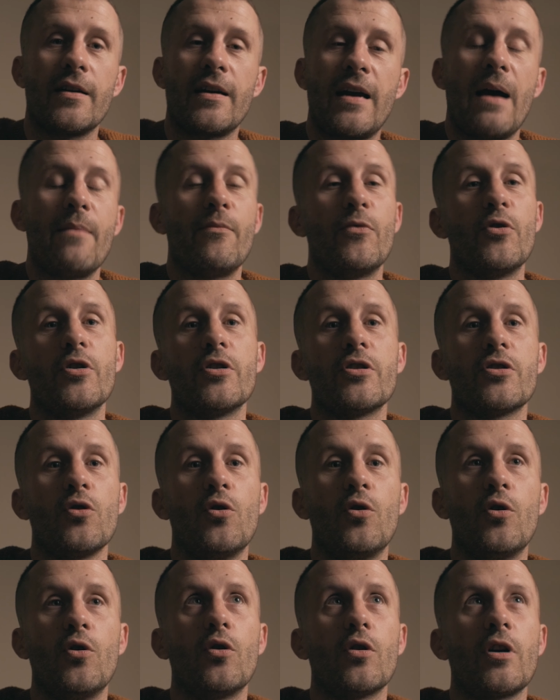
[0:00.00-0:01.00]
cameras
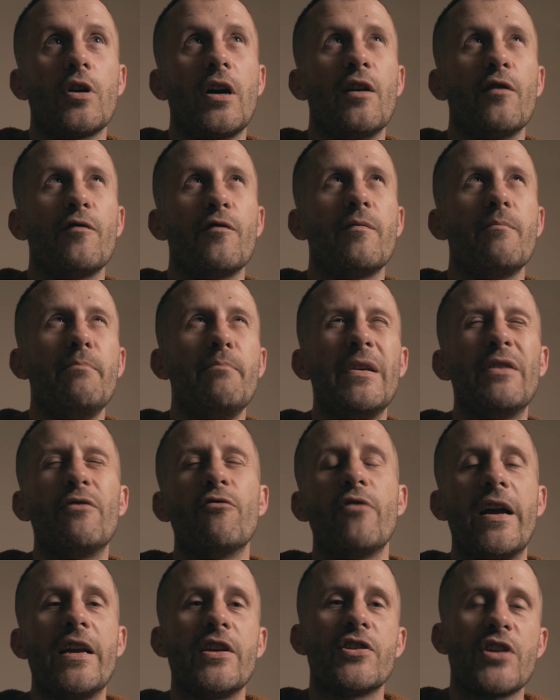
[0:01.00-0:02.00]
or, or kind of
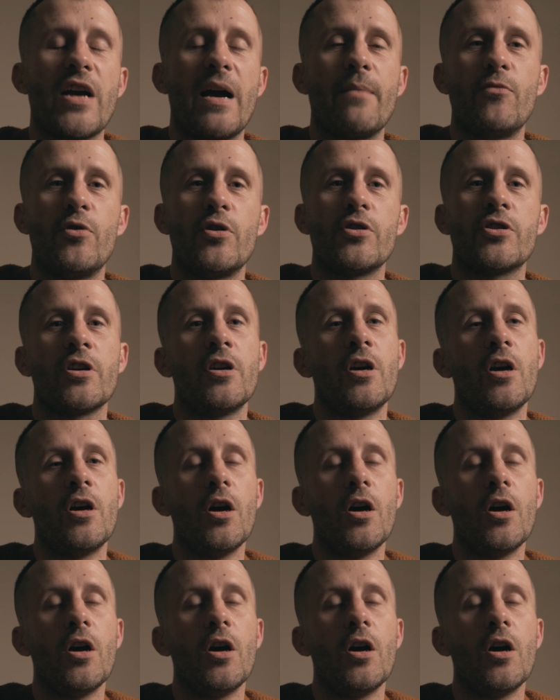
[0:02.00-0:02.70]
mid-range cameras,